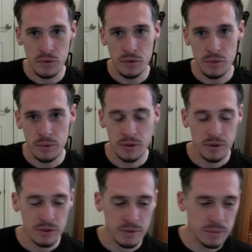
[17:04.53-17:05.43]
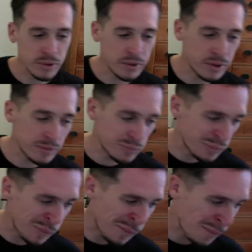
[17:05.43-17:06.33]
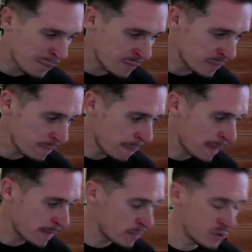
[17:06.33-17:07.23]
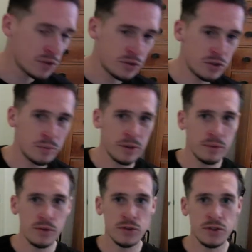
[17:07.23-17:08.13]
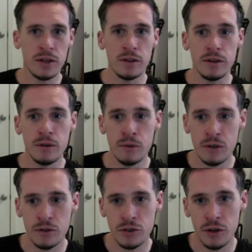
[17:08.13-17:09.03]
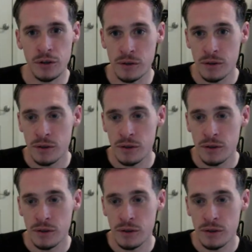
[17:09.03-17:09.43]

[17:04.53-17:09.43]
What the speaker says: them or nothing, but like Mission should be able to say, like, okay, China,